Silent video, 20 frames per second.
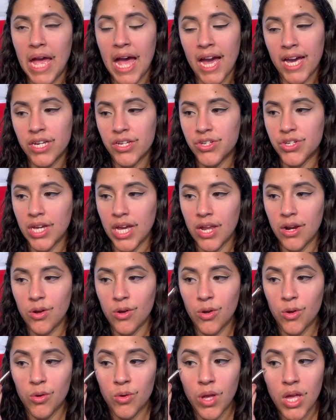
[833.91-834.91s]

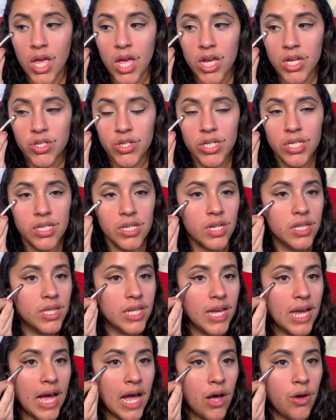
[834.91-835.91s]
eyeshadow just on
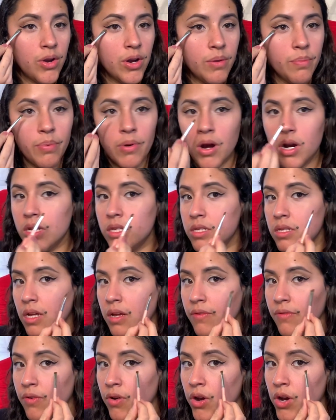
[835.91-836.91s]
the outer parts
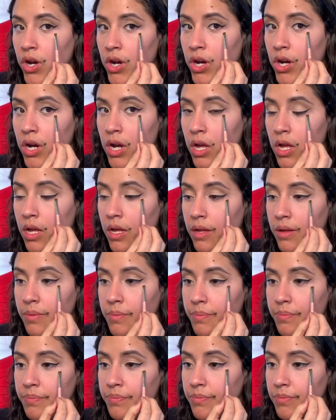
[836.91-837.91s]
of her,
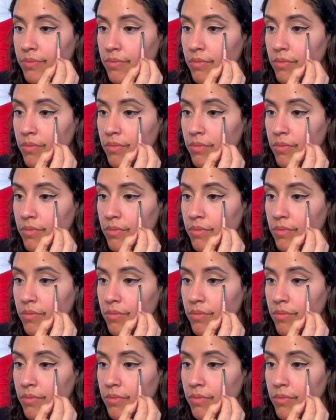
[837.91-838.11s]
um,